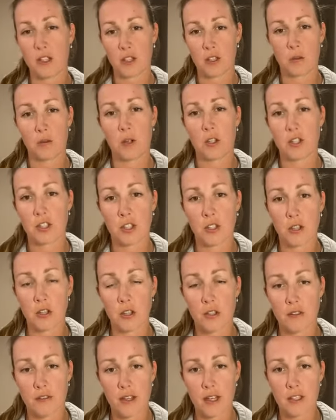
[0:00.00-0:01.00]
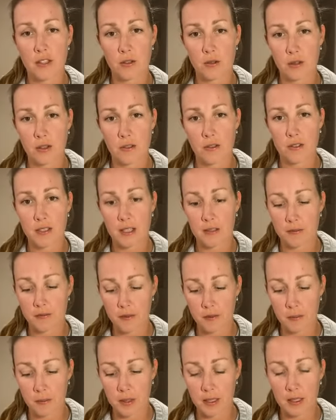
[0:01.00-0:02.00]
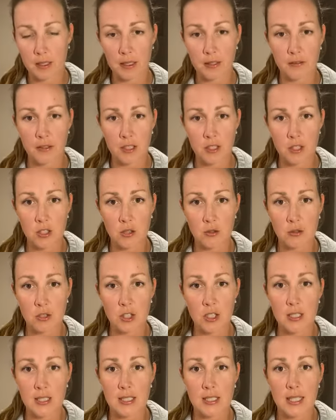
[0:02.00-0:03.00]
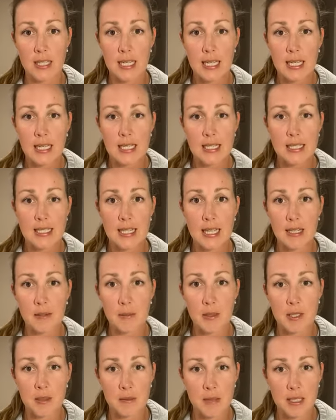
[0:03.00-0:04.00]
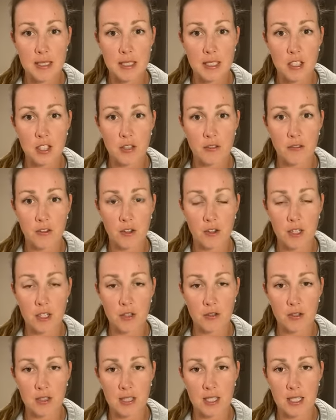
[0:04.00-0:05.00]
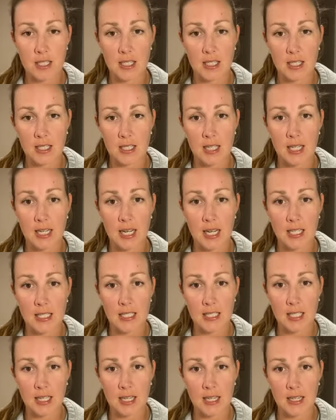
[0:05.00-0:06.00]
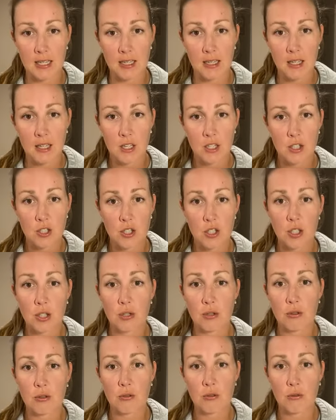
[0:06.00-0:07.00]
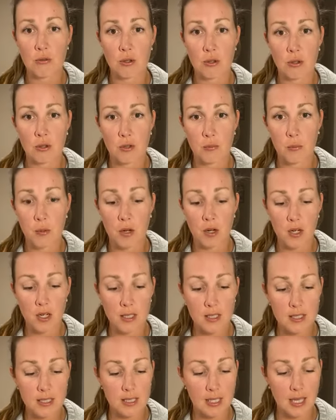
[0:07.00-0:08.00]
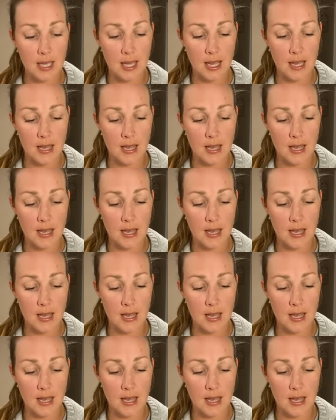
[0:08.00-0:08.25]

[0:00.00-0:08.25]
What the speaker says: facial wash and all of that sort of stuff from Young Living. So just send me a message if you're interested in connecting to those products,